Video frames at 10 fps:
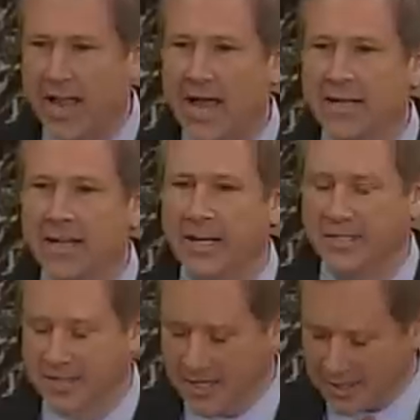had
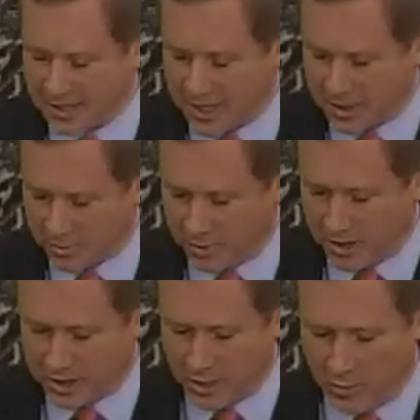existing
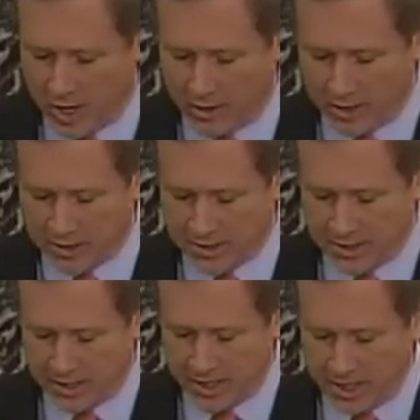3G wireless